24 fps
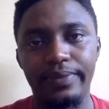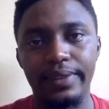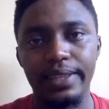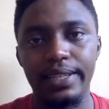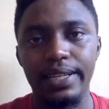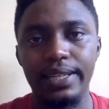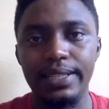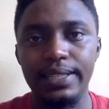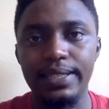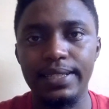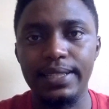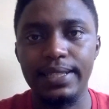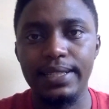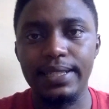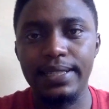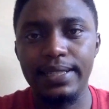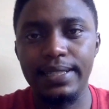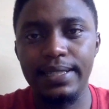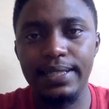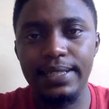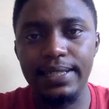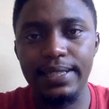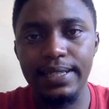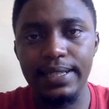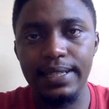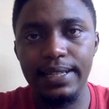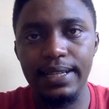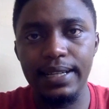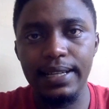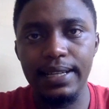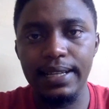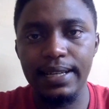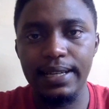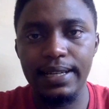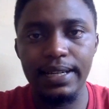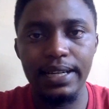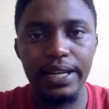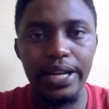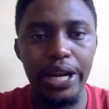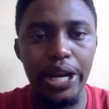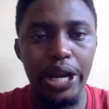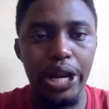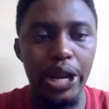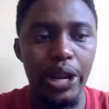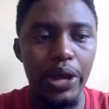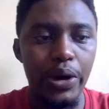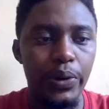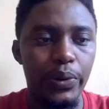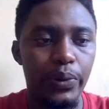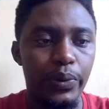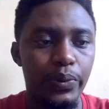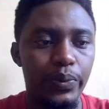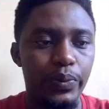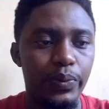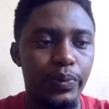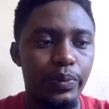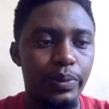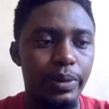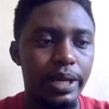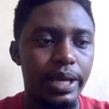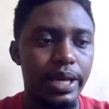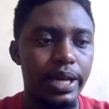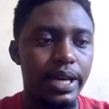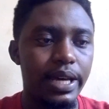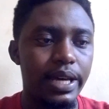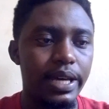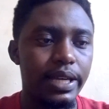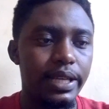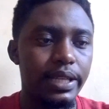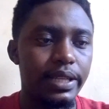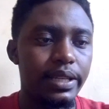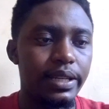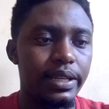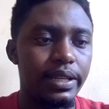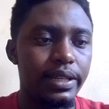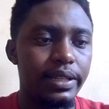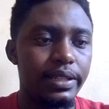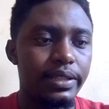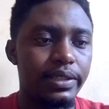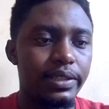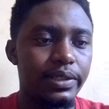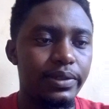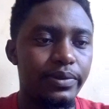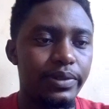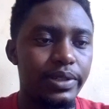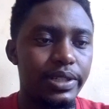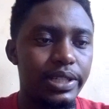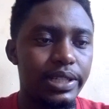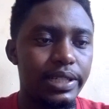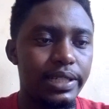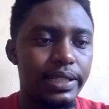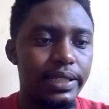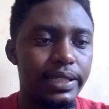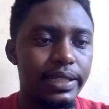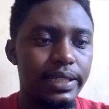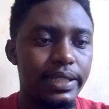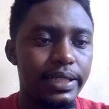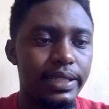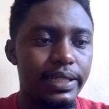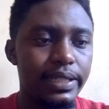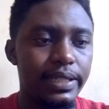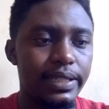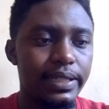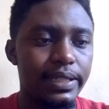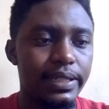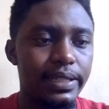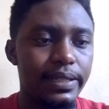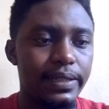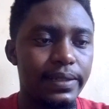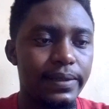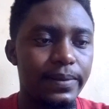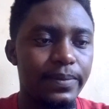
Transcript: That's still a no. The next question is,